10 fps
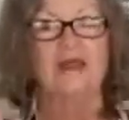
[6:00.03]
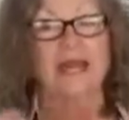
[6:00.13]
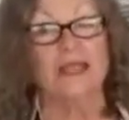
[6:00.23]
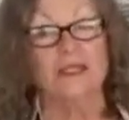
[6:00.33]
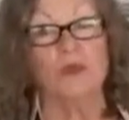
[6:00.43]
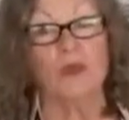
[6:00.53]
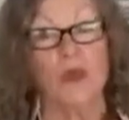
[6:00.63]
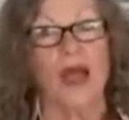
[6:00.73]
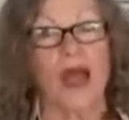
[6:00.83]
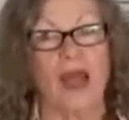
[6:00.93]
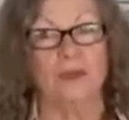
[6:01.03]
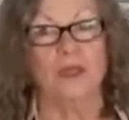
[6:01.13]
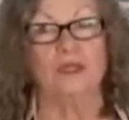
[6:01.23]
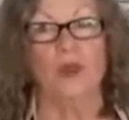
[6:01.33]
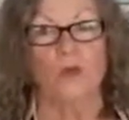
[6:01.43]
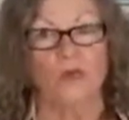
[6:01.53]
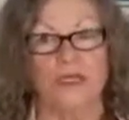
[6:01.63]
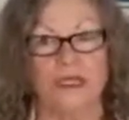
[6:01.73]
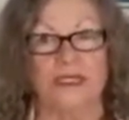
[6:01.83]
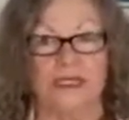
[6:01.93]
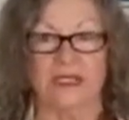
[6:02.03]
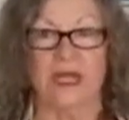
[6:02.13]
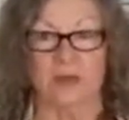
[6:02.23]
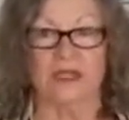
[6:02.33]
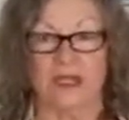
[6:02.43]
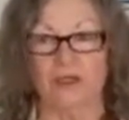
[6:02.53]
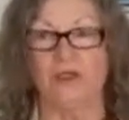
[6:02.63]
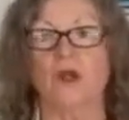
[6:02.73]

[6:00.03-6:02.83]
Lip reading: That's what will happen with these steps in